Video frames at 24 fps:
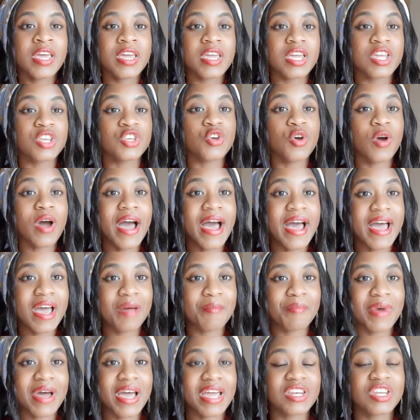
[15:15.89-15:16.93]
in your higher
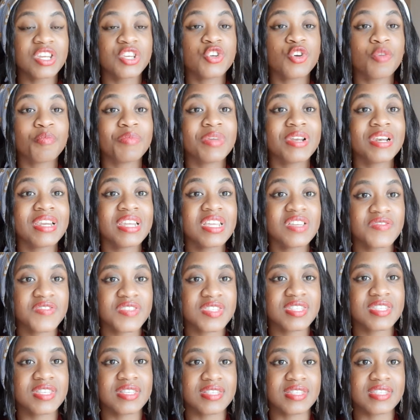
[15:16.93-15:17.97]
mind, in your belief
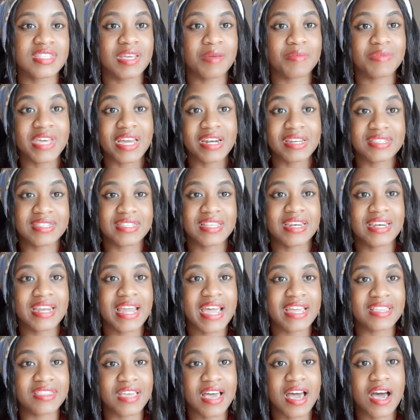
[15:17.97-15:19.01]
system, that is the
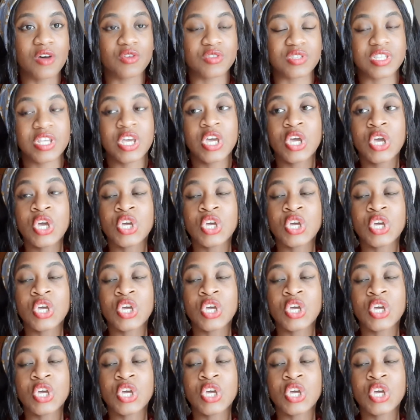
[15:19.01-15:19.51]
ninth house.